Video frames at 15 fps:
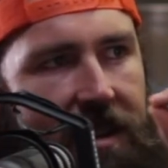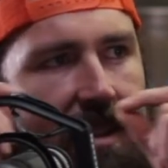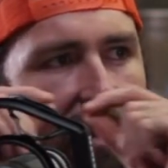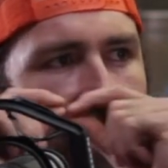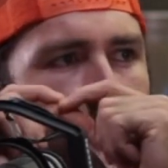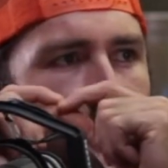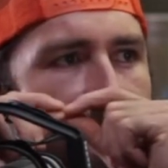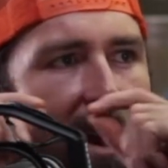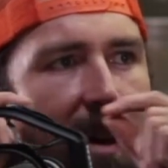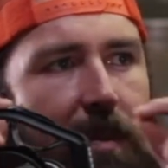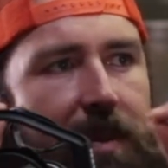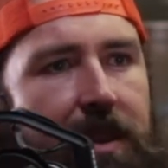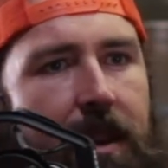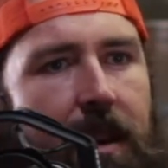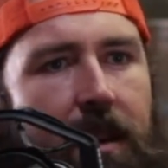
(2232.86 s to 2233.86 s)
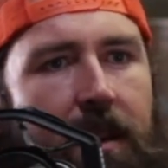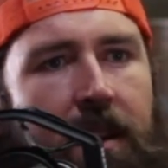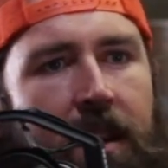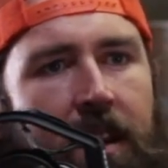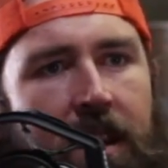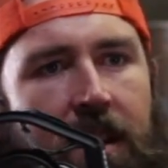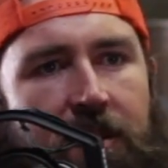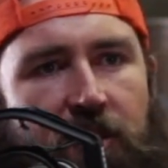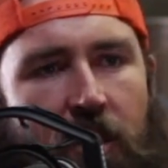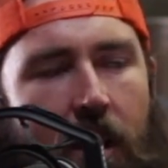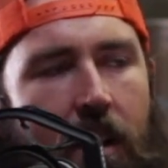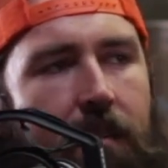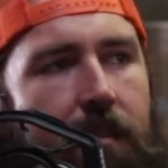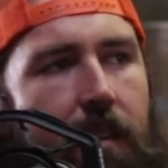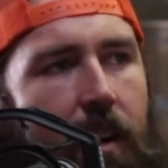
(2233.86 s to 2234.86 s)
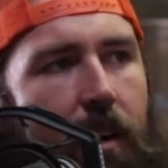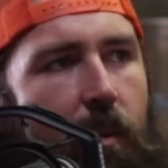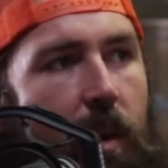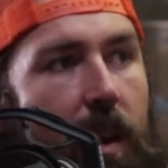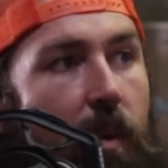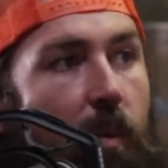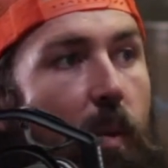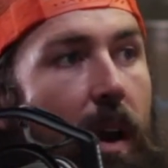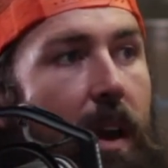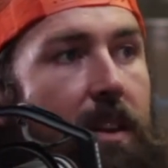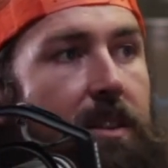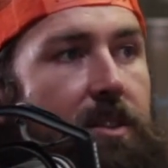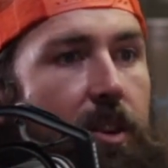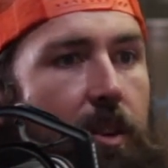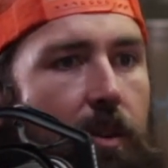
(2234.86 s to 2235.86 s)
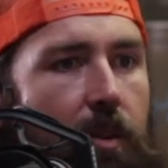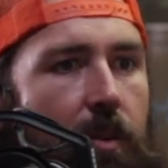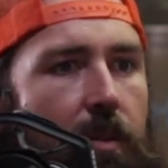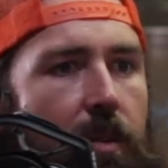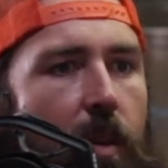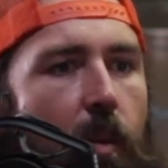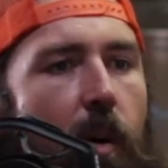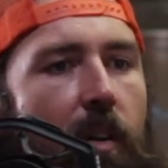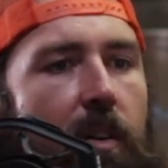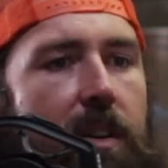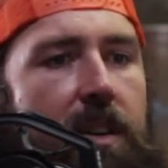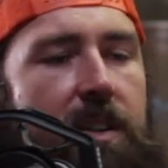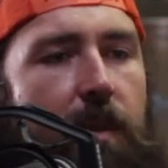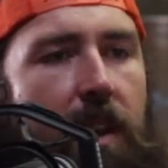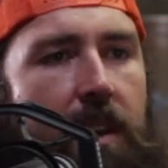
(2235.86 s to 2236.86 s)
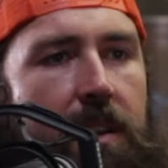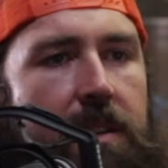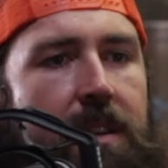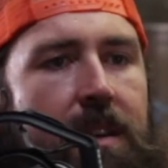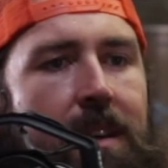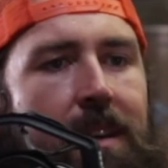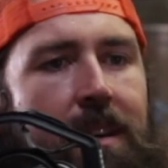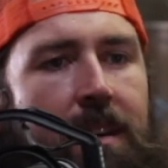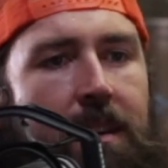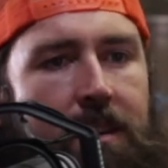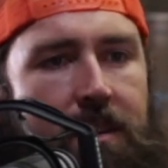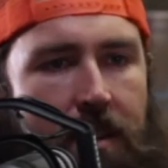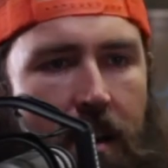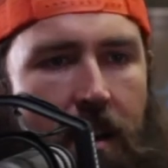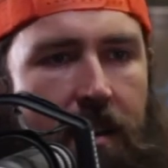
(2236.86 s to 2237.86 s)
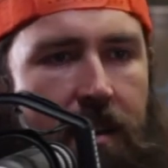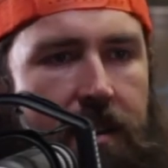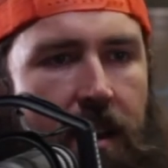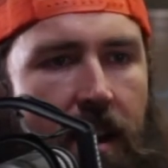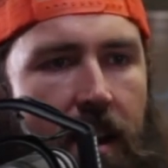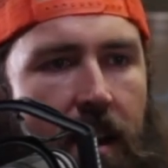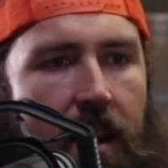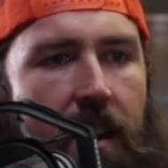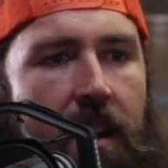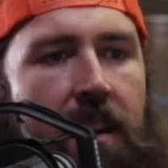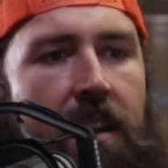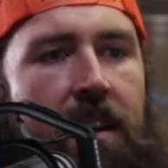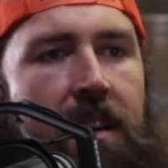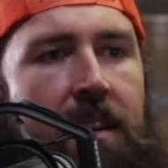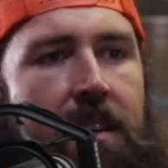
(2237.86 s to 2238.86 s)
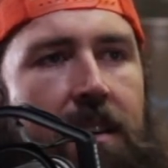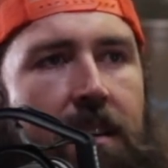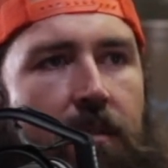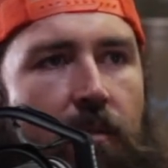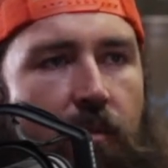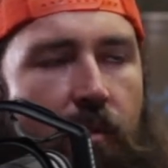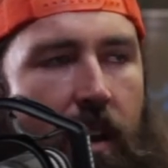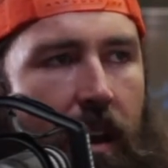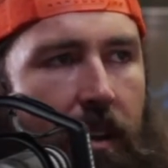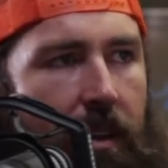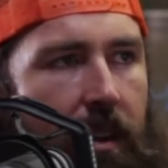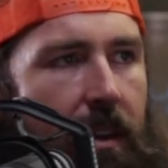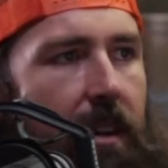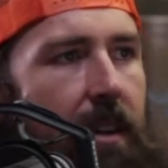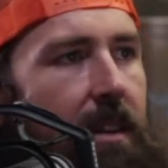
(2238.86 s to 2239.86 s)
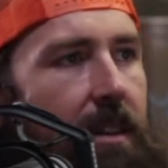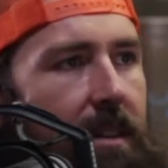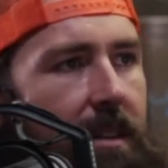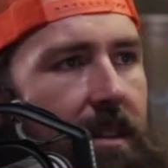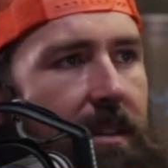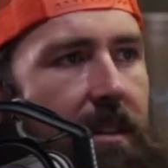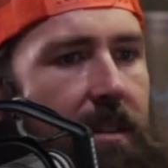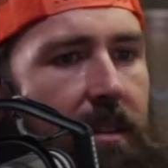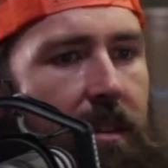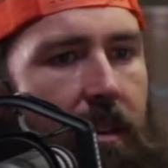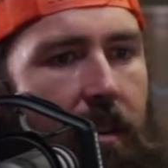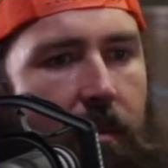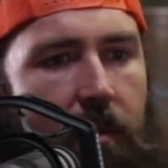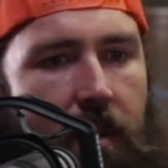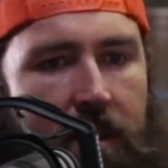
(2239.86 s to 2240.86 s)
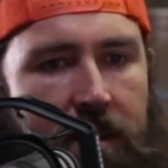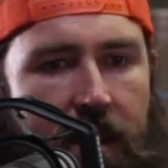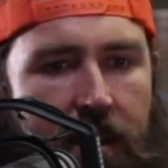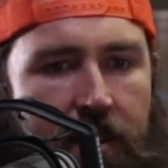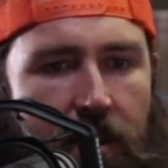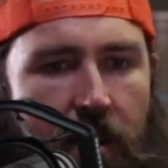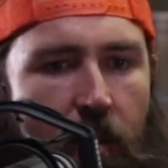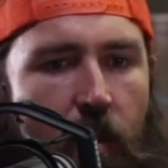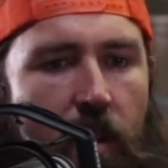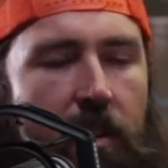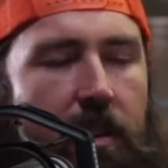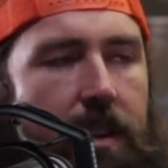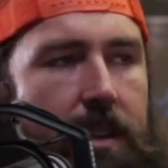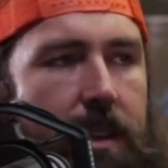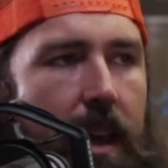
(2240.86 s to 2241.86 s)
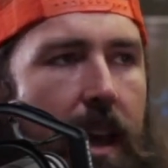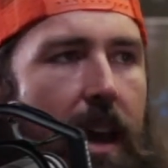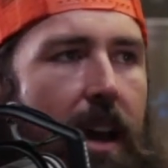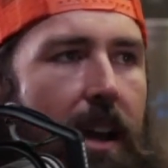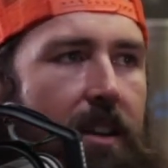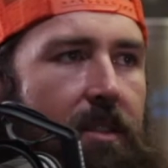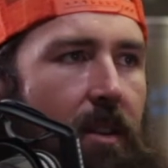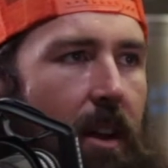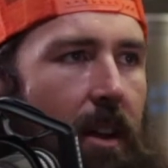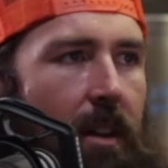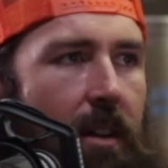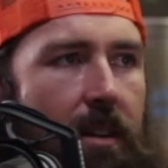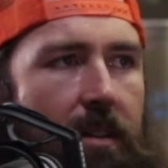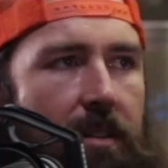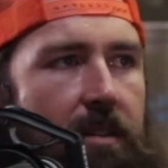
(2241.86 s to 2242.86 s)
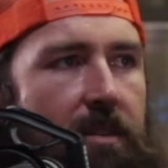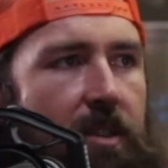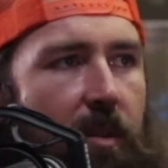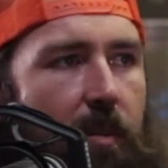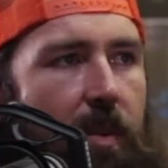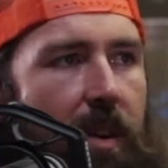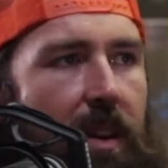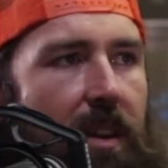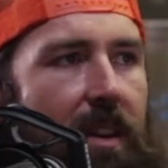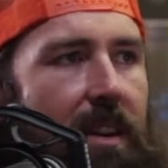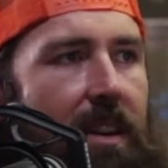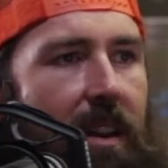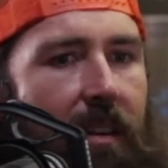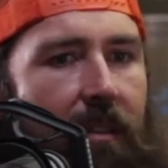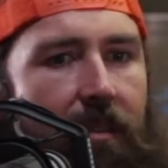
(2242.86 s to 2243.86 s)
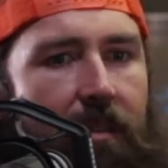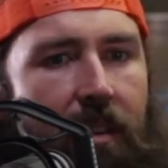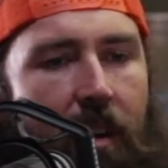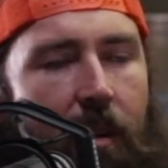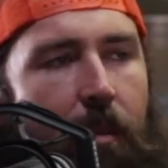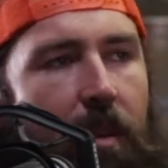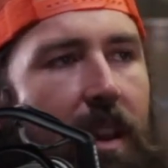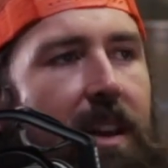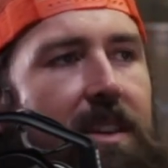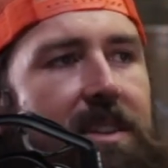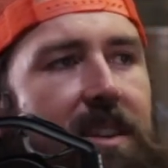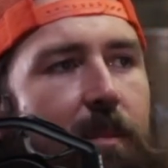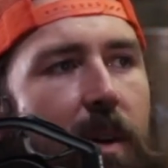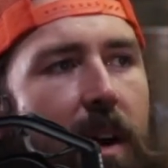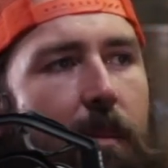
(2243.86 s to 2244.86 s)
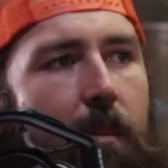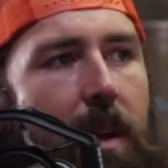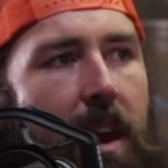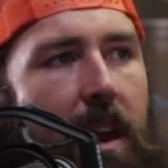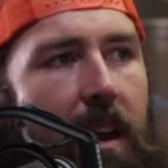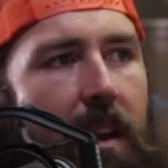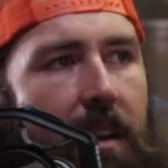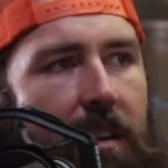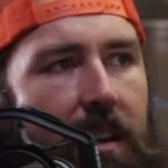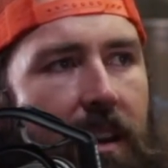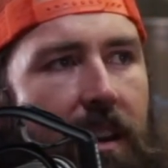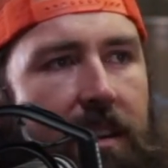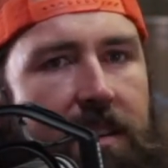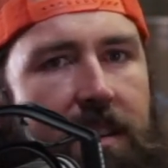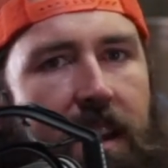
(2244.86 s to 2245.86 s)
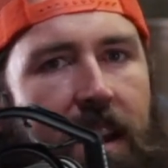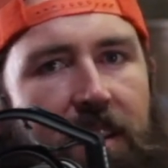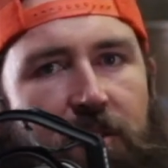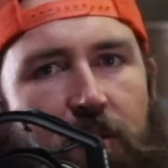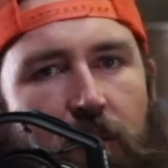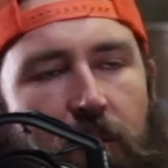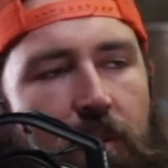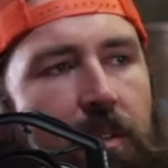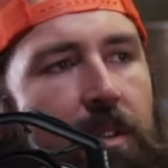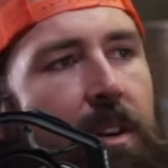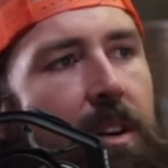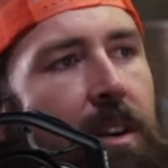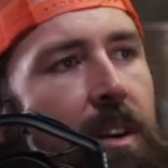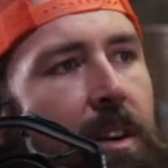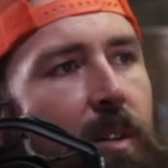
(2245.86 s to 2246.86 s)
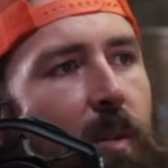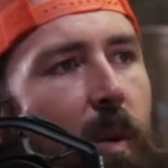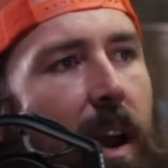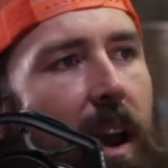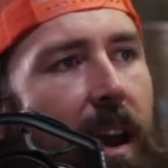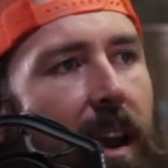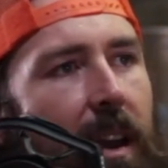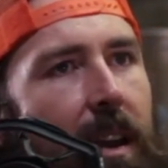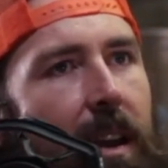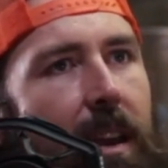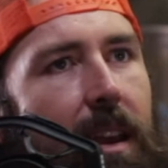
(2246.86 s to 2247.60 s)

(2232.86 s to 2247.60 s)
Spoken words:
synapse that John felt when he went to a wilderness space, saw the sign, read essentially the Wilderness Act, right? To be kind of unmolested by man and in its natural way